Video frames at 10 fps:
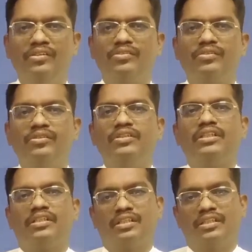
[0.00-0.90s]
So
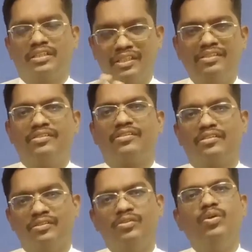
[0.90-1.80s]
your
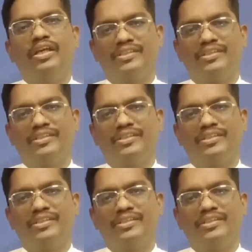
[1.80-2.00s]
kids no